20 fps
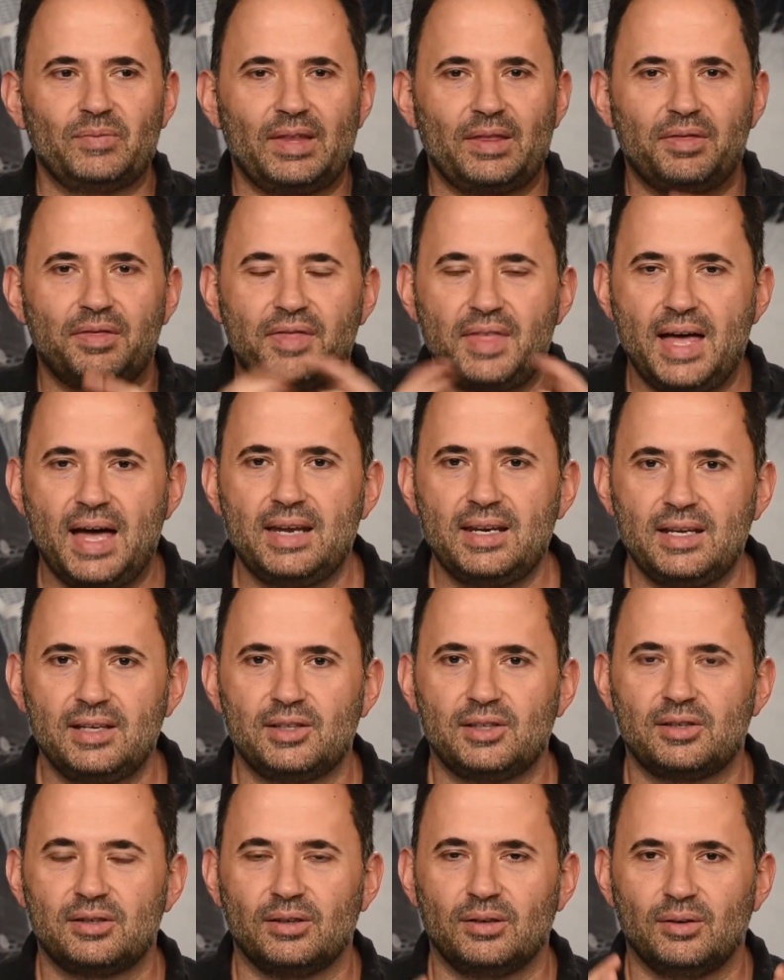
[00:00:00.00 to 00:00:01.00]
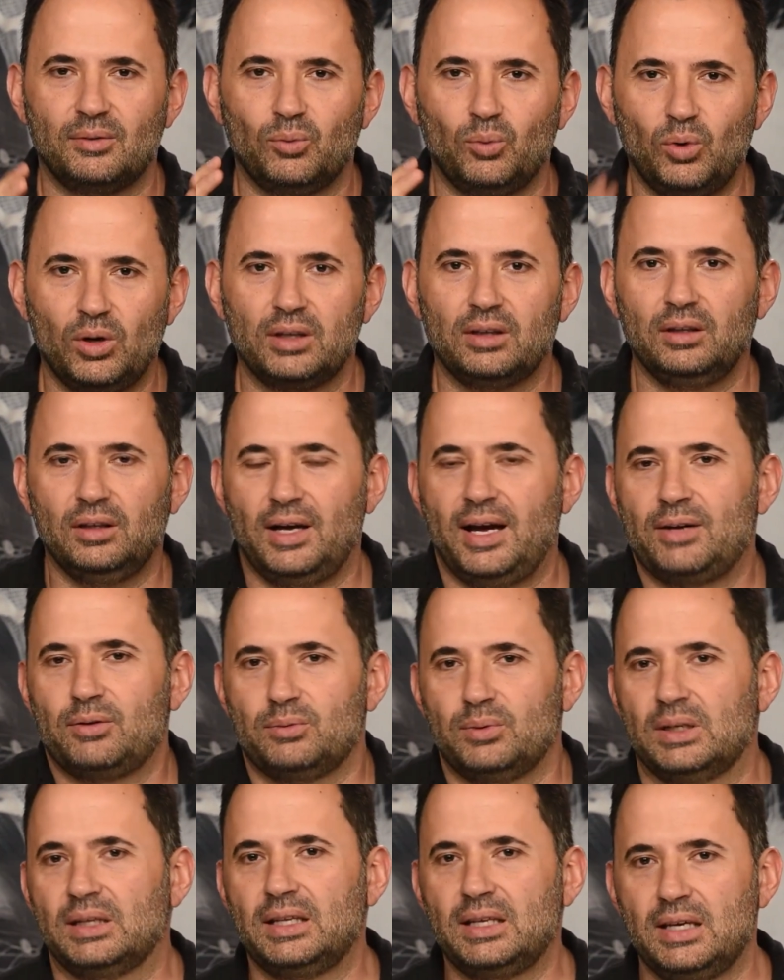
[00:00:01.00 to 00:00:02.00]
That is what light
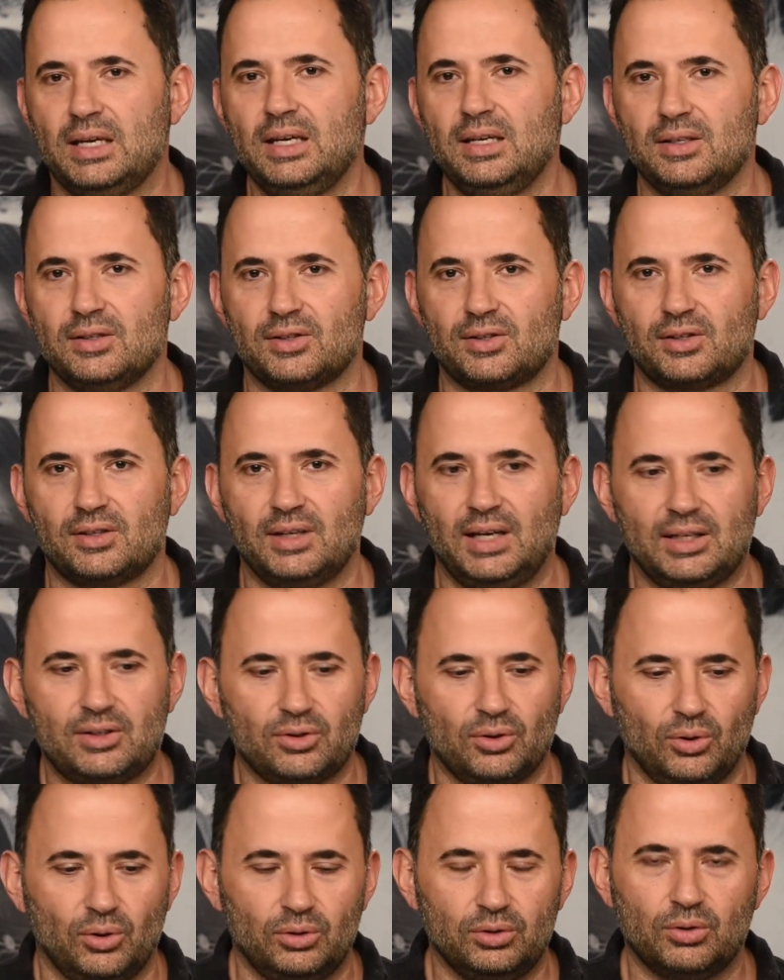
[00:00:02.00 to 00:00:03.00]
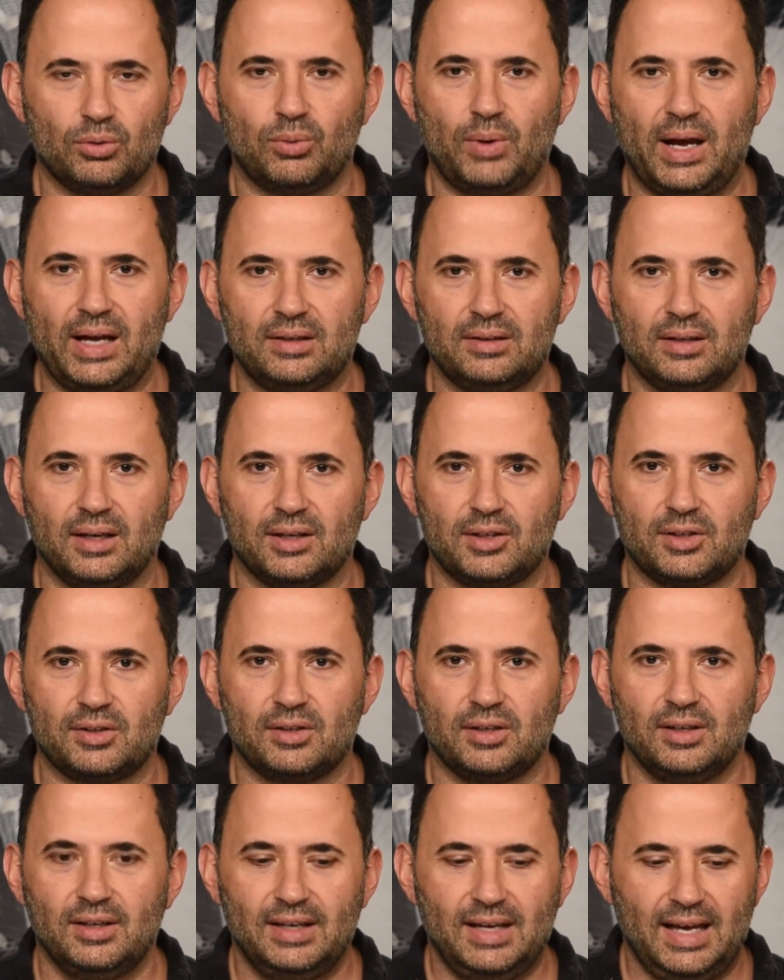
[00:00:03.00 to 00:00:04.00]
really is. It's all around
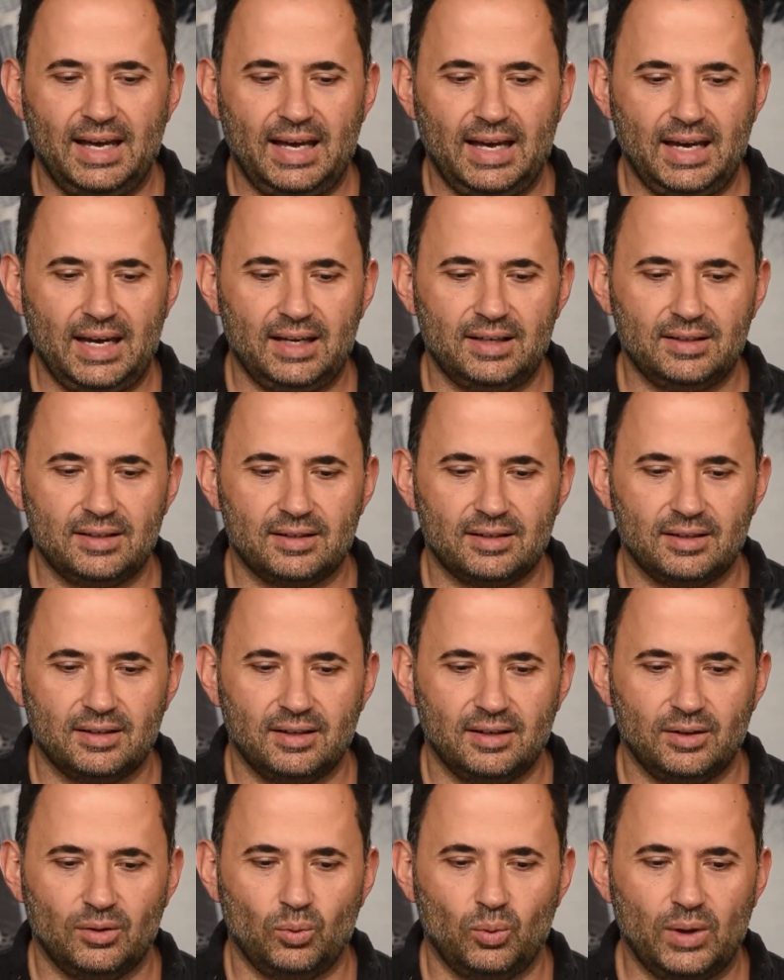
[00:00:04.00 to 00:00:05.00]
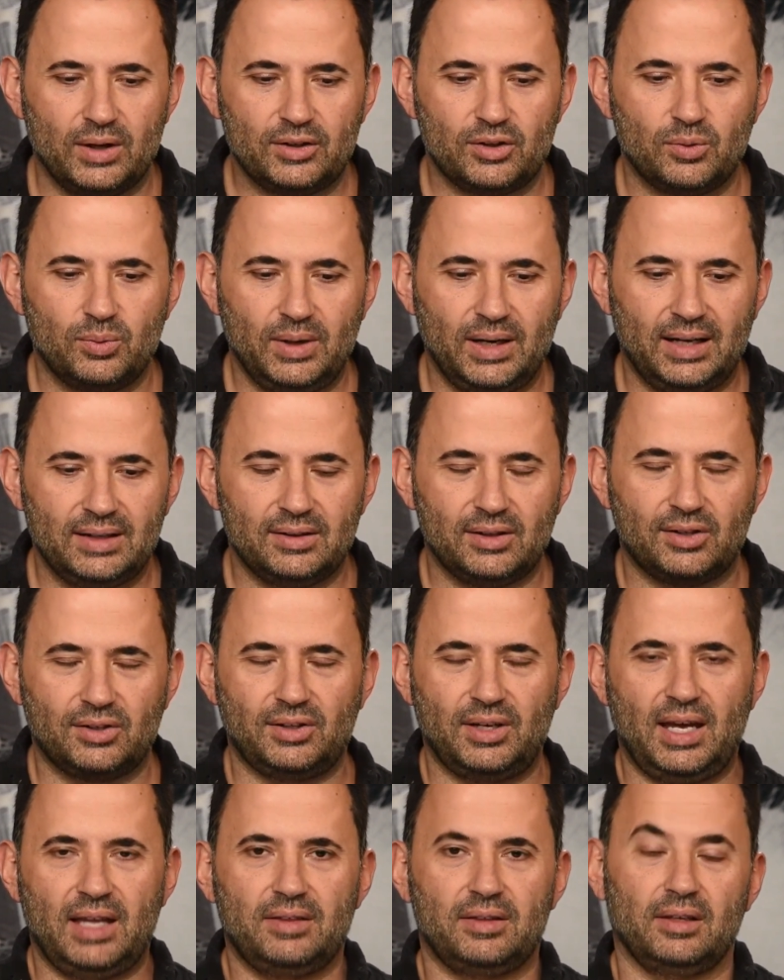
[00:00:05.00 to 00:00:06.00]
us, and once we
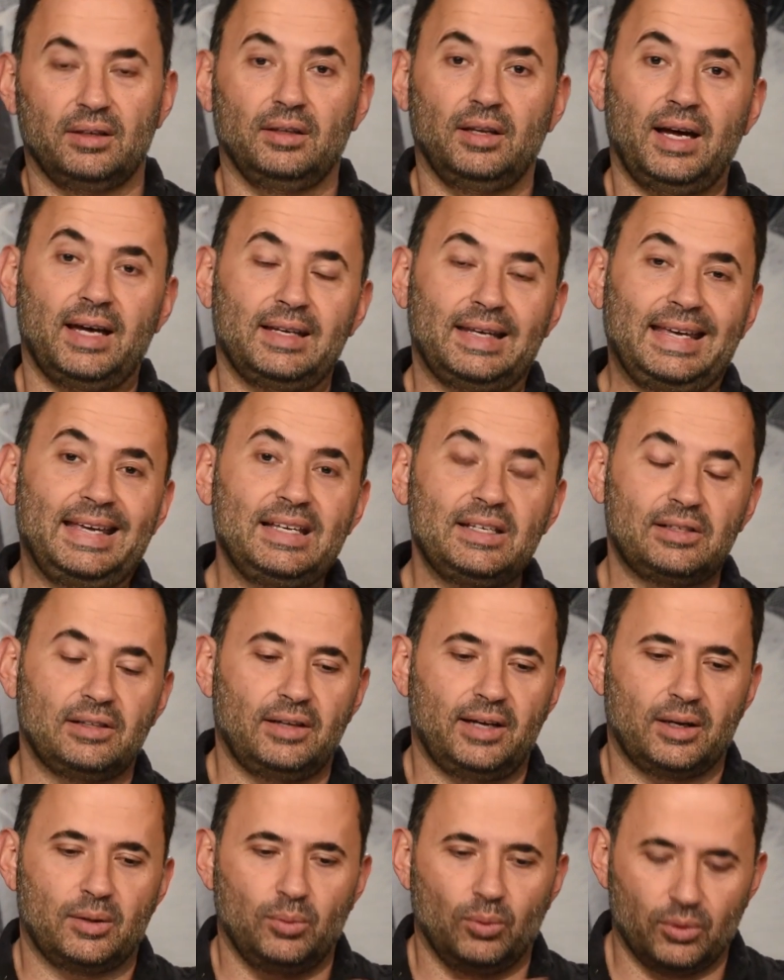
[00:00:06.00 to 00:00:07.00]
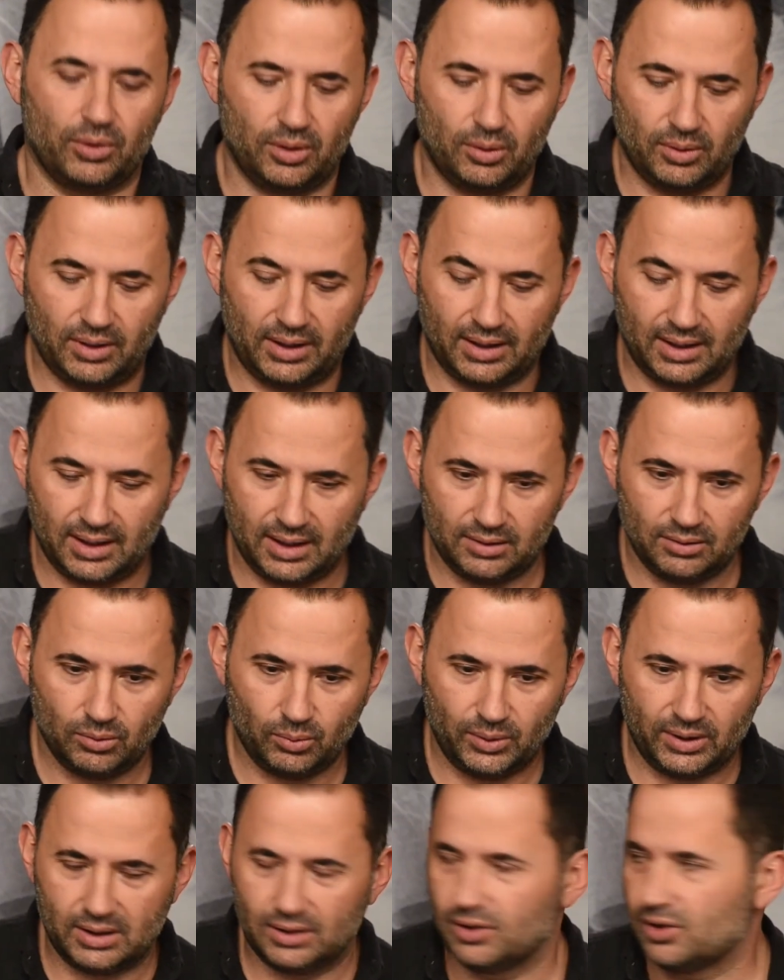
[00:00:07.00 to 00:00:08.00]
understand that light is like water, again,
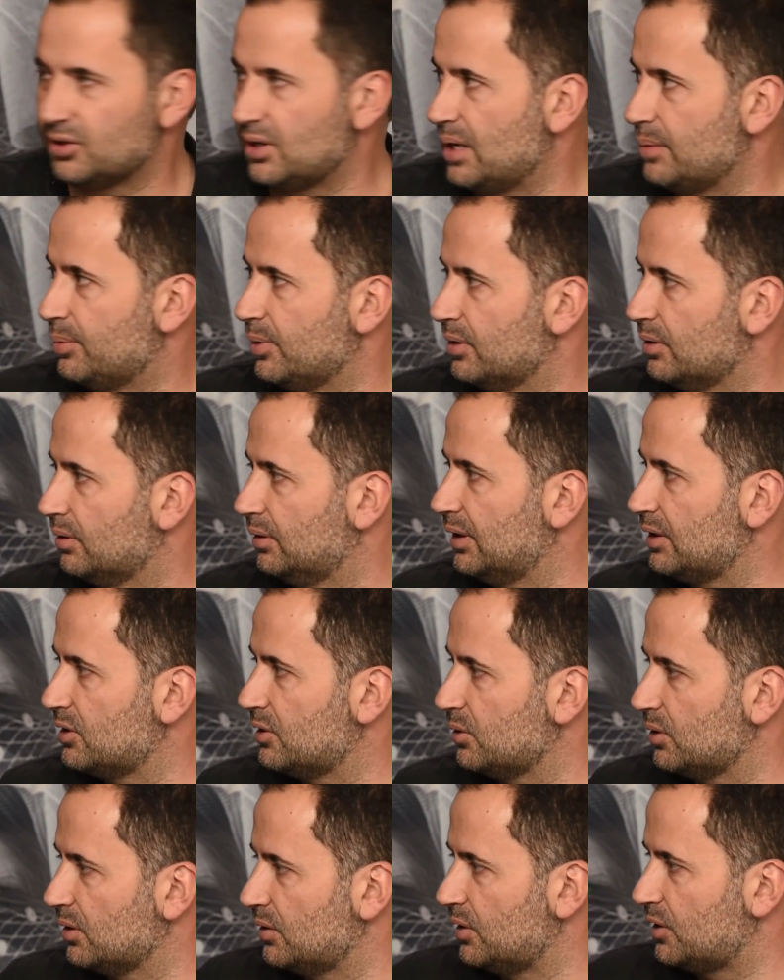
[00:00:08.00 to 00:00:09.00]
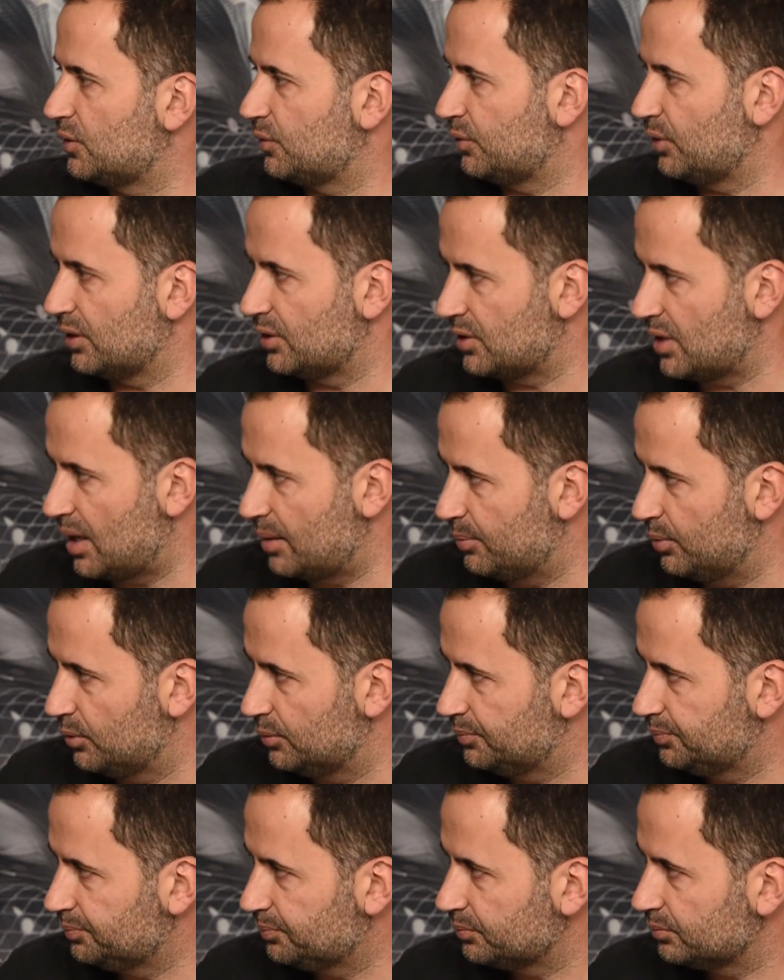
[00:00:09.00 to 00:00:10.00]
we can shape it. Let's look at this, for
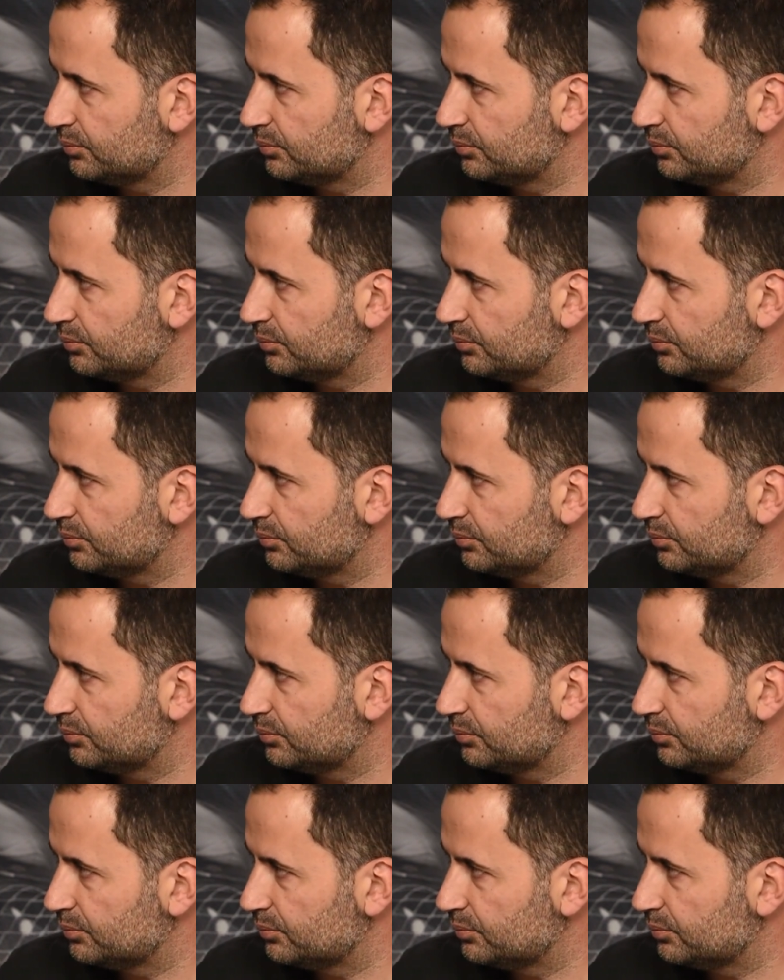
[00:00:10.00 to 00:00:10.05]
example.